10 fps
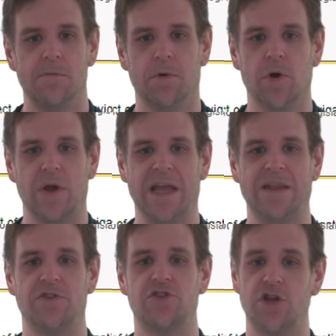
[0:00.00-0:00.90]
But
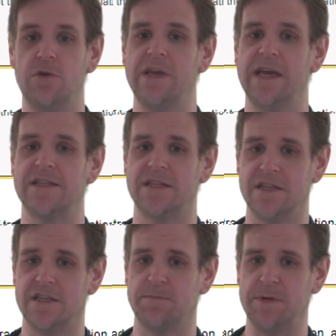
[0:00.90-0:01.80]
in the two years that
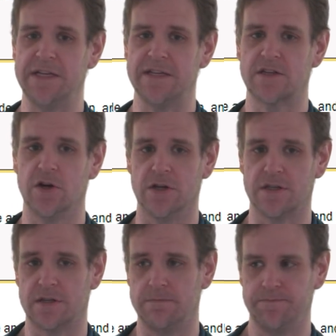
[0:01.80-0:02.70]
this has been
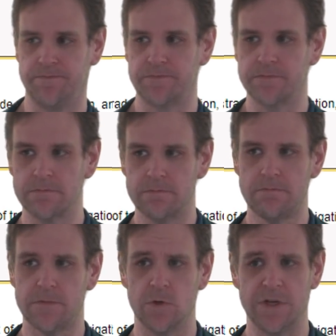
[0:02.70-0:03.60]
discussed,
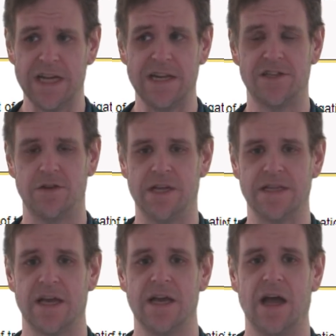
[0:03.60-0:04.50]
or nearly two
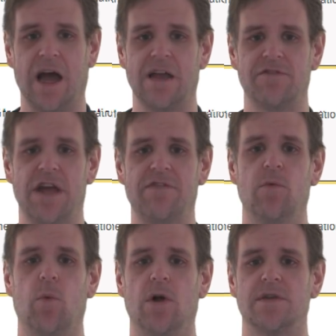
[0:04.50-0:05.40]
years, I have never
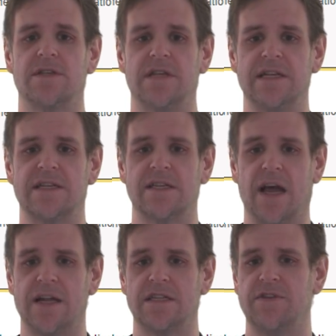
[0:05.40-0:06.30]
once seen
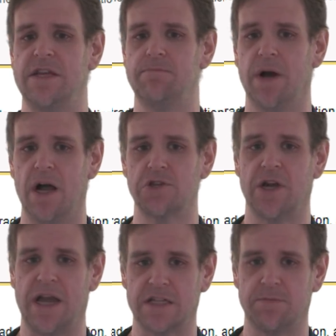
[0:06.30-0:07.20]
signs of an
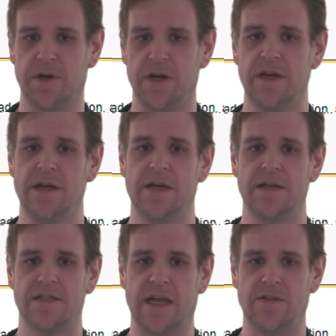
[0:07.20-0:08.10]
impartial expert
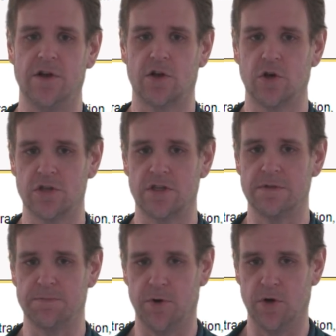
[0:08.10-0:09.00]
saying that a
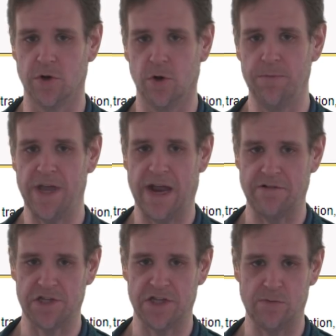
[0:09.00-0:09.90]
customs border up the
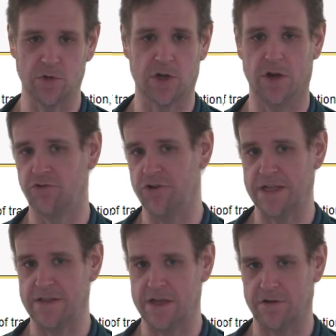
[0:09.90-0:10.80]
Irish Sea would
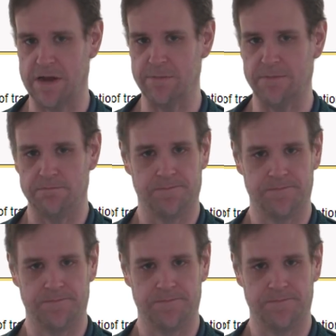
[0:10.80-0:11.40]
contradict the agreement.